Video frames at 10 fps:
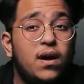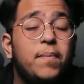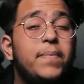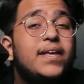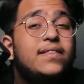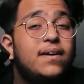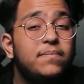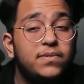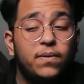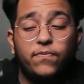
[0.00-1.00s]
a big
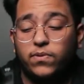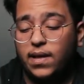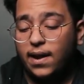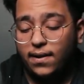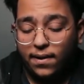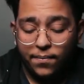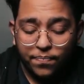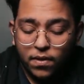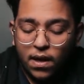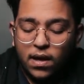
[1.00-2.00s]
thumbs up for that.
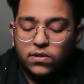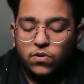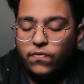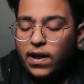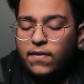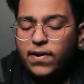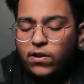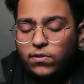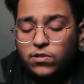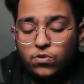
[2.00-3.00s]
So while I went
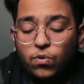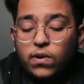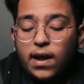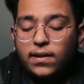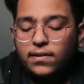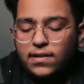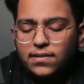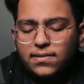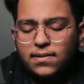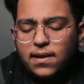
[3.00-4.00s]
to the store, and
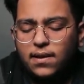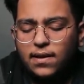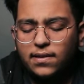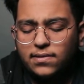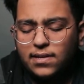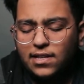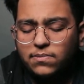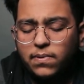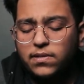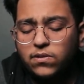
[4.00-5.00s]
this
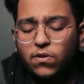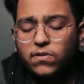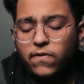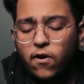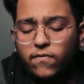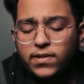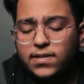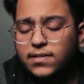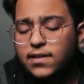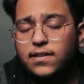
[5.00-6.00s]
salesperson
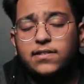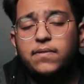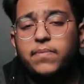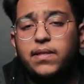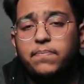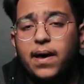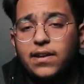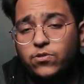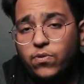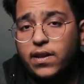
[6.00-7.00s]
obviously suggested me the
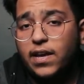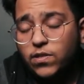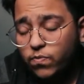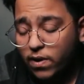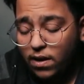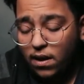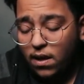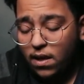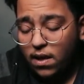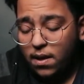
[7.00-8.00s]
Panasonic S1,
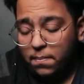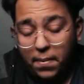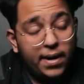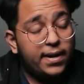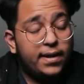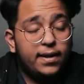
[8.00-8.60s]
but